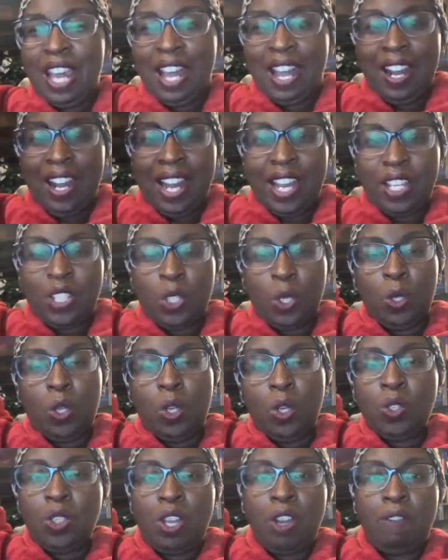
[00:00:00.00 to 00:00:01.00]
All right, so
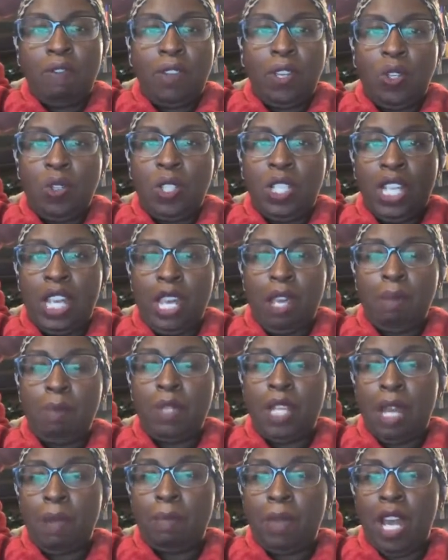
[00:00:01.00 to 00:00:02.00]
those are a few
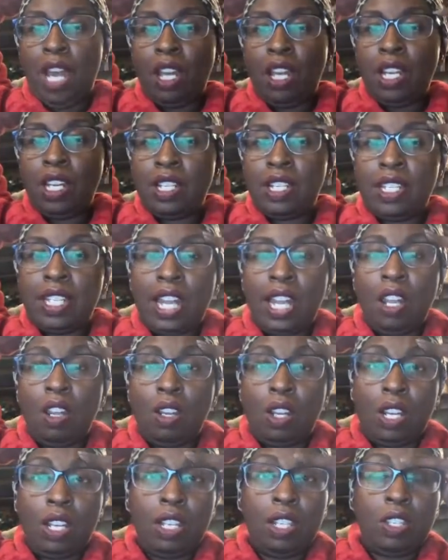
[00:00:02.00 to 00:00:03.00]
tips. I'm not gonna stay
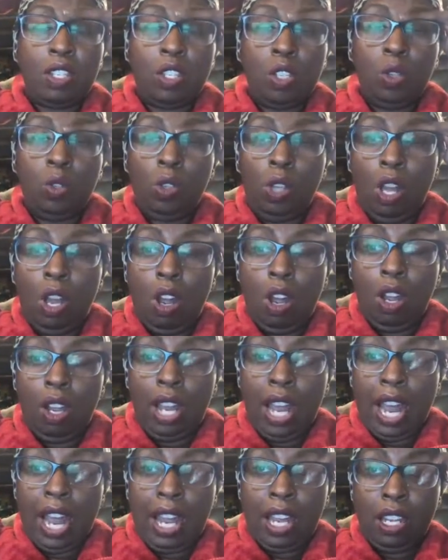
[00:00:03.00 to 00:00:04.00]
on this too
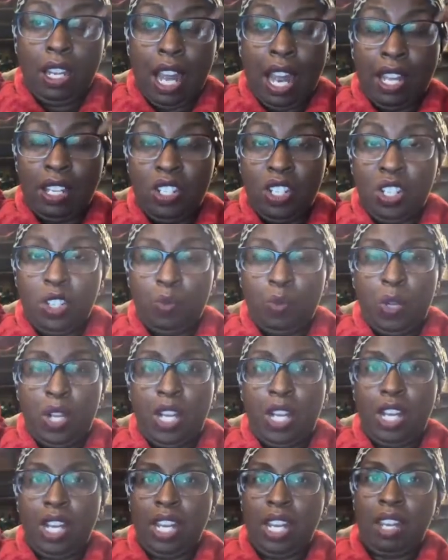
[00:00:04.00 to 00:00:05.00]
long. I just
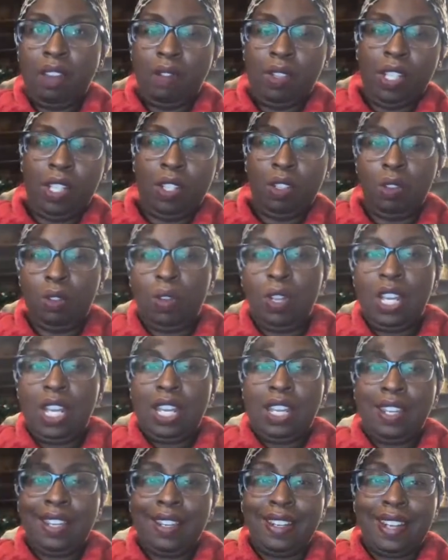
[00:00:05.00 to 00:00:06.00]
wanted to give a little
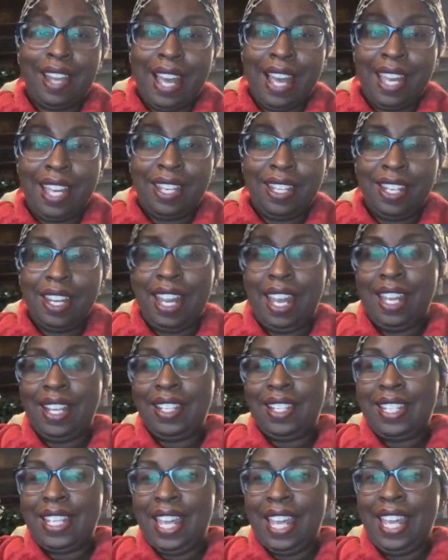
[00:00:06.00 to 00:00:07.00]
good night
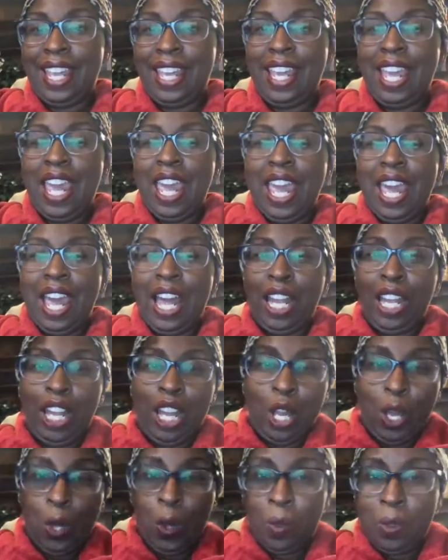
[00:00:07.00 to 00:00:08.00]
and say
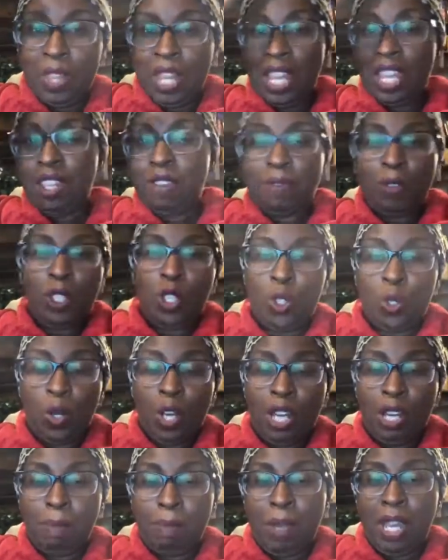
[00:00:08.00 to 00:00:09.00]
hello. Thank you for
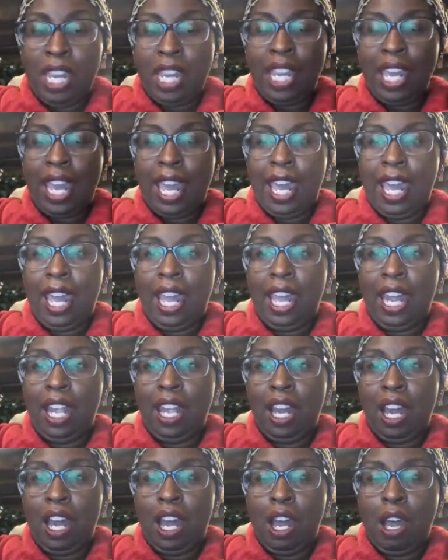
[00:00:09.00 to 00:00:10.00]
joining me.
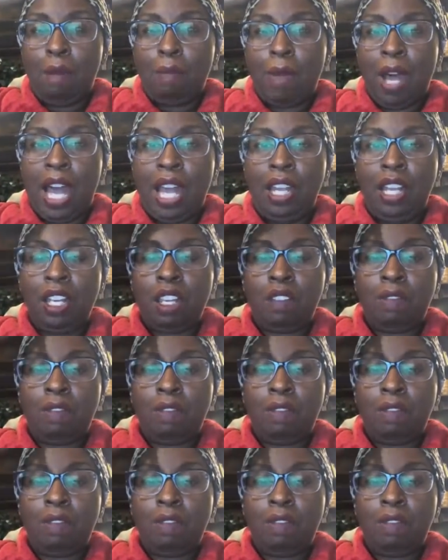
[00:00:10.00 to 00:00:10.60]
And I